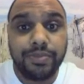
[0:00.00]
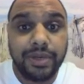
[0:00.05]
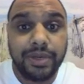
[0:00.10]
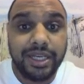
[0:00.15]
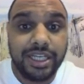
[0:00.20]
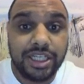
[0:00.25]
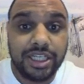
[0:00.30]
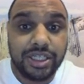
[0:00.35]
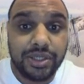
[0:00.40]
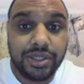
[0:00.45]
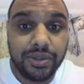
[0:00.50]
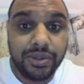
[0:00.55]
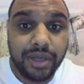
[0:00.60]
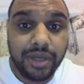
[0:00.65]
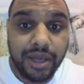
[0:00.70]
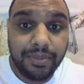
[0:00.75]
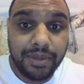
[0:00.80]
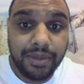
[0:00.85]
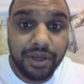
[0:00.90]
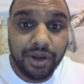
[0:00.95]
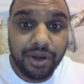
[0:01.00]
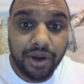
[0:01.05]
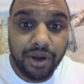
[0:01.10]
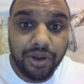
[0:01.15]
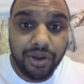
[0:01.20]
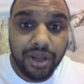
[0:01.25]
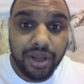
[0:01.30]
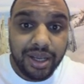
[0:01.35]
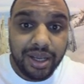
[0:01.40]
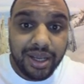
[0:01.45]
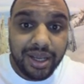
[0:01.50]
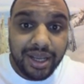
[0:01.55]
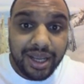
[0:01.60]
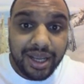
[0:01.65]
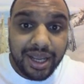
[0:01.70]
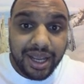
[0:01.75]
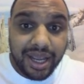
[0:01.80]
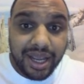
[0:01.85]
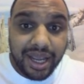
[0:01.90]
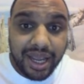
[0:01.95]
please do let me know.
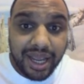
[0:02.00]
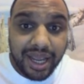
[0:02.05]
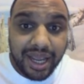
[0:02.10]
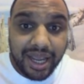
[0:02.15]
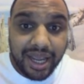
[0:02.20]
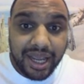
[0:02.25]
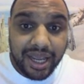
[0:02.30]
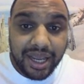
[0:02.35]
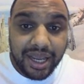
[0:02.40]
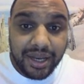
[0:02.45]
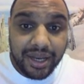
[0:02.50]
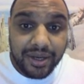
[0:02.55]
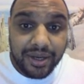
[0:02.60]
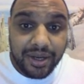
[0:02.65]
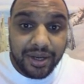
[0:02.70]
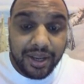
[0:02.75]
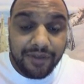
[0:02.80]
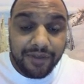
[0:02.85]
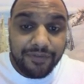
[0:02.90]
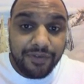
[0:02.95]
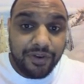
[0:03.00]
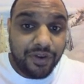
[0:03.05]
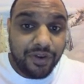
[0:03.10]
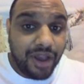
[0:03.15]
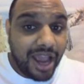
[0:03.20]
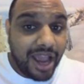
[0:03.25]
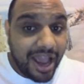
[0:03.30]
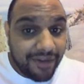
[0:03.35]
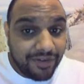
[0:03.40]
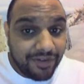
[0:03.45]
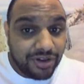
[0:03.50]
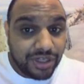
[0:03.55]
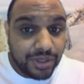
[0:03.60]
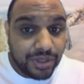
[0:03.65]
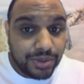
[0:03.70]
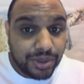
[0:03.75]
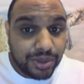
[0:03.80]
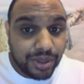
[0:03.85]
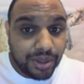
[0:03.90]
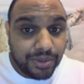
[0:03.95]
And if you haven't
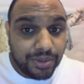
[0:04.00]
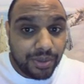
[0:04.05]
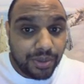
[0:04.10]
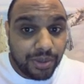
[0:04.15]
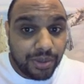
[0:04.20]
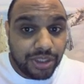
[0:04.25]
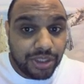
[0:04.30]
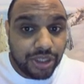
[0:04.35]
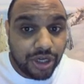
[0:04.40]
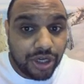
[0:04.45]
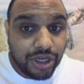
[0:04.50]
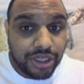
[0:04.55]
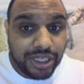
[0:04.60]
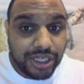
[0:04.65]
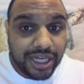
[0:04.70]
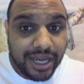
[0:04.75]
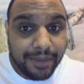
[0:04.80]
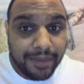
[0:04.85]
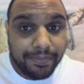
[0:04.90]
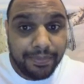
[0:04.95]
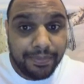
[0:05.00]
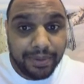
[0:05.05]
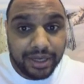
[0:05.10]
subscribed to my channel yet,